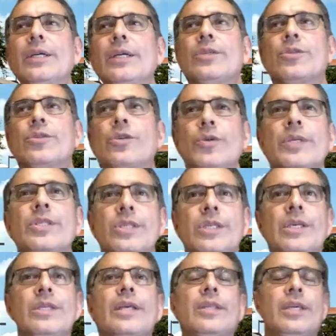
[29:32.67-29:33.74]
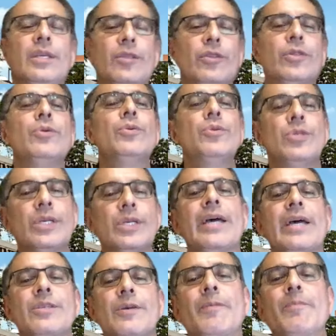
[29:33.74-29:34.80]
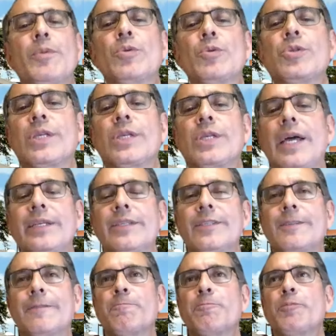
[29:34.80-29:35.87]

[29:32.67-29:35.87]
So you can see that the enthusiasm on both sides